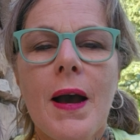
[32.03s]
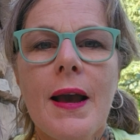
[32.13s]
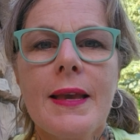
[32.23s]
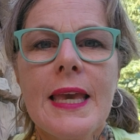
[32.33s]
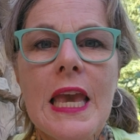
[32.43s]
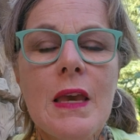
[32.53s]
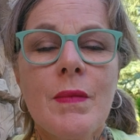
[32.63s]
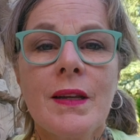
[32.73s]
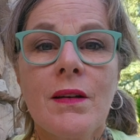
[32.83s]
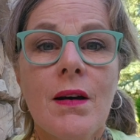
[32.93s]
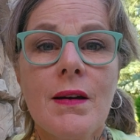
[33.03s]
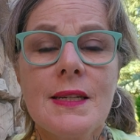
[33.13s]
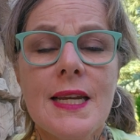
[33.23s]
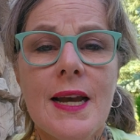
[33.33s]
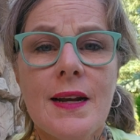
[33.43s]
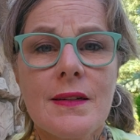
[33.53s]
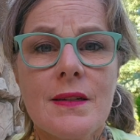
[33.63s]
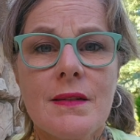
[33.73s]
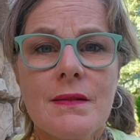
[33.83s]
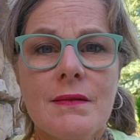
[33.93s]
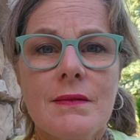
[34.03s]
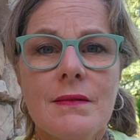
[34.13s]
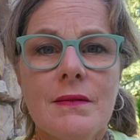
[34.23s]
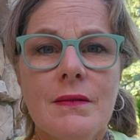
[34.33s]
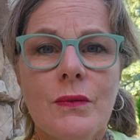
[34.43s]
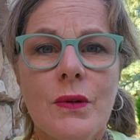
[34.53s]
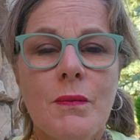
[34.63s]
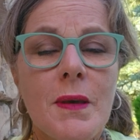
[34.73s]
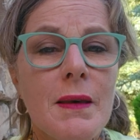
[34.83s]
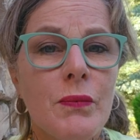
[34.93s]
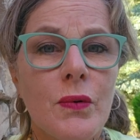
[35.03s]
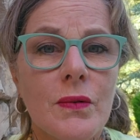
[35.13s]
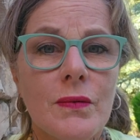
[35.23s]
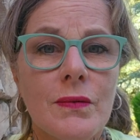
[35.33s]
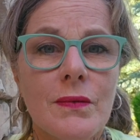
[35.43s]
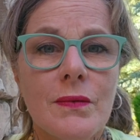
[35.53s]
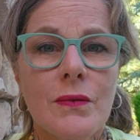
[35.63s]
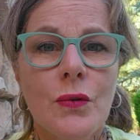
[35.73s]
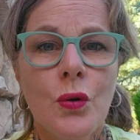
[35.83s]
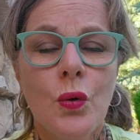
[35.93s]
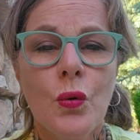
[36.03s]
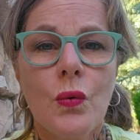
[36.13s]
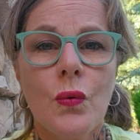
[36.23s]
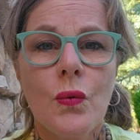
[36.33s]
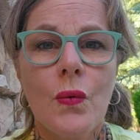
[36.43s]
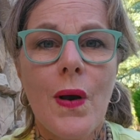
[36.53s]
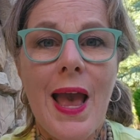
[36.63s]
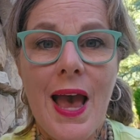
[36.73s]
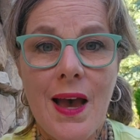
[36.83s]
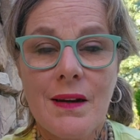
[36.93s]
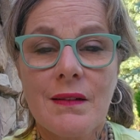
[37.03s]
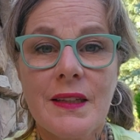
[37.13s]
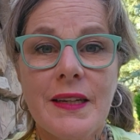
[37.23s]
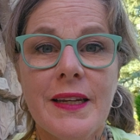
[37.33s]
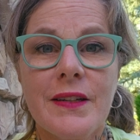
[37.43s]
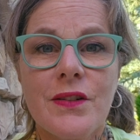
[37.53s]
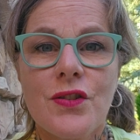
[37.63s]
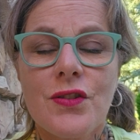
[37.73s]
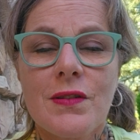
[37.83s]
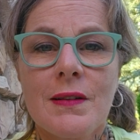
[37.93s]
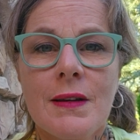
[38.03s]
I came in contact with people who had a lineage